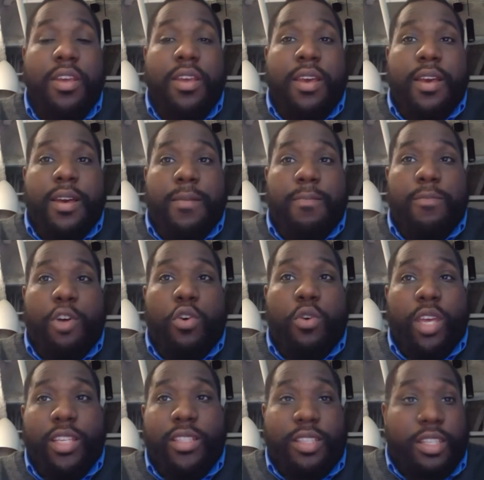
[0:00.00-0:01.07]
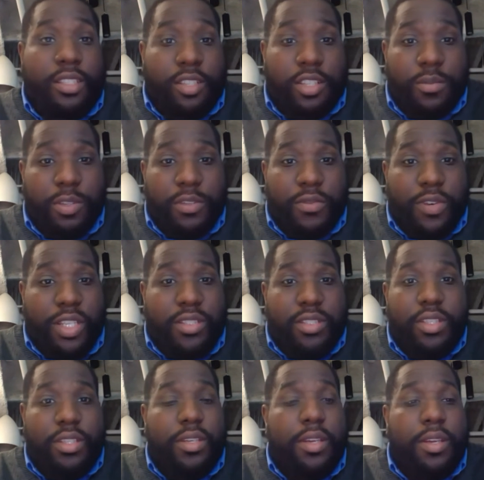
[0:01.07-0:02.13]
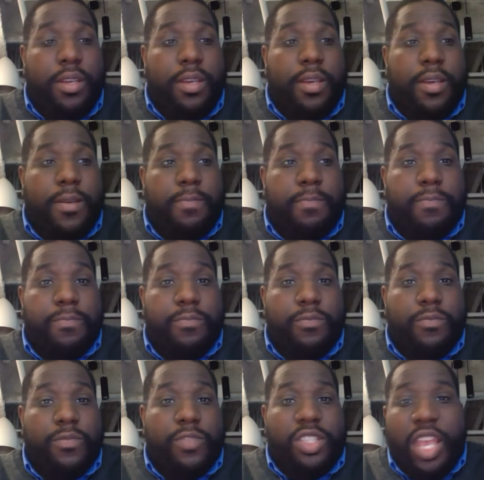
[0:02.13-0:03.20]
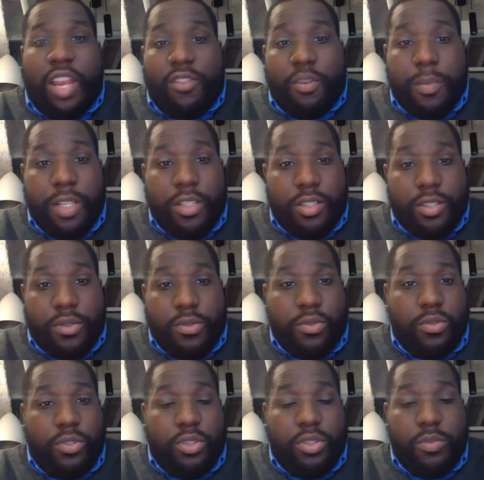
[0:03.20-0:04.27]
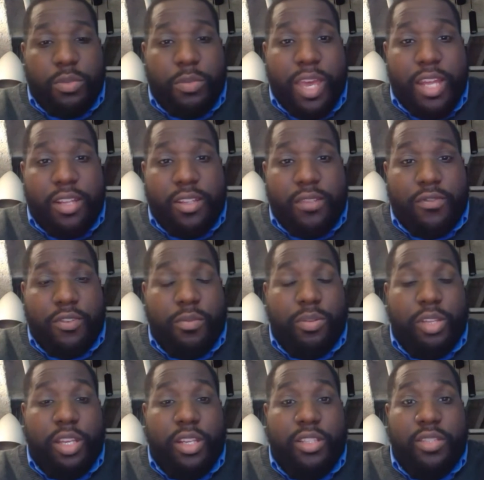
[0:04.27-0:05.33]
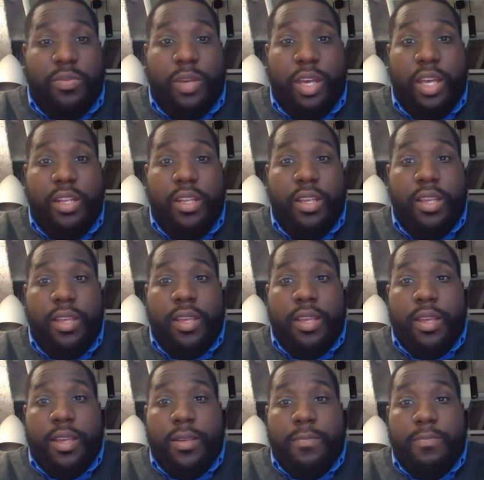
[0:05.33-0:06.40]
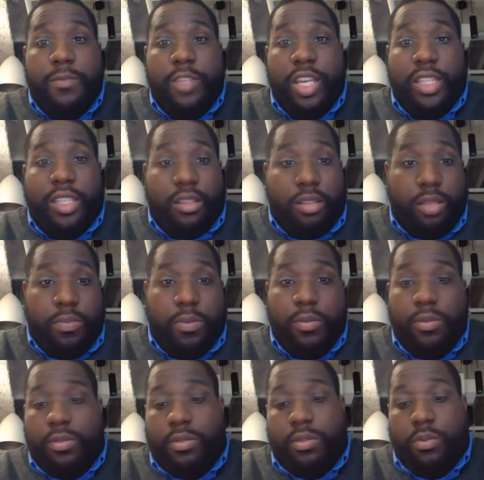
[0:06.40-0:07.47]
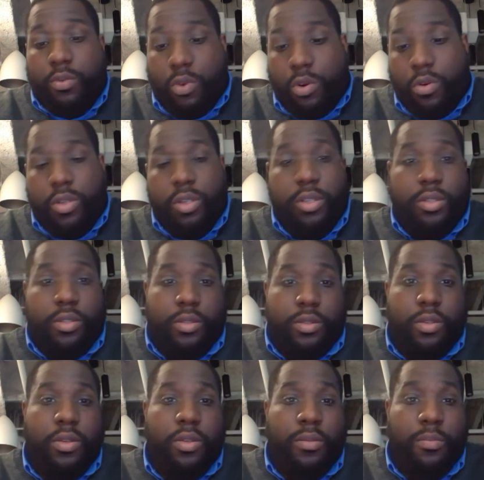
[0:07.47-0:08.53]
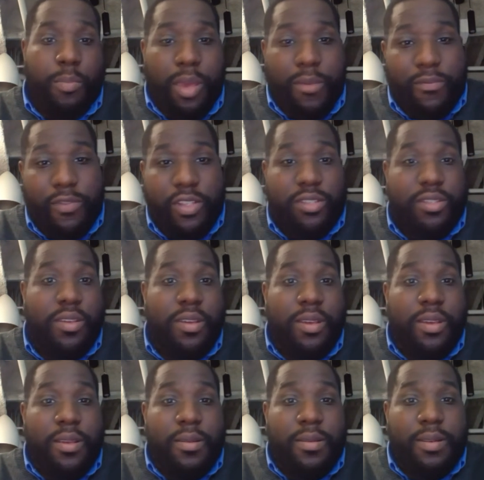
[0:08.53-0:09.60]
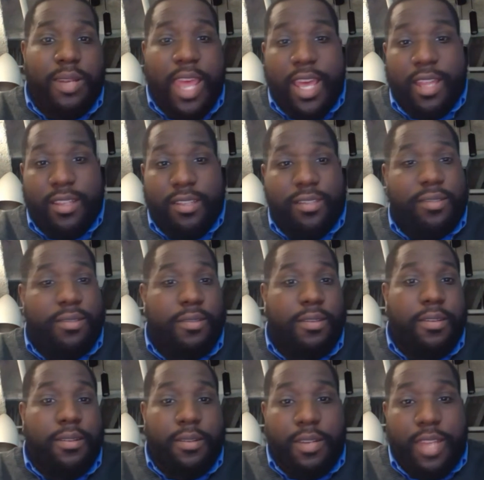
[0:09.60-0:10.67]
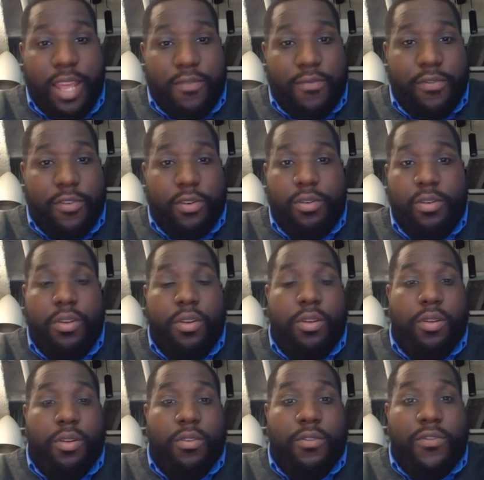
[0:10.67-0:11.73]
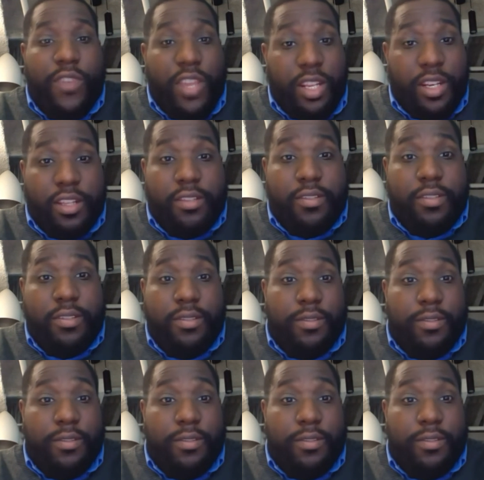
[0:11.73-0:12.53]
OKC is going to be feisty. Sacramento, who's going to be battling for a play-in spot. You got the Clippers, the Warriors, Memphis, Dallas, Denver, Phoenix.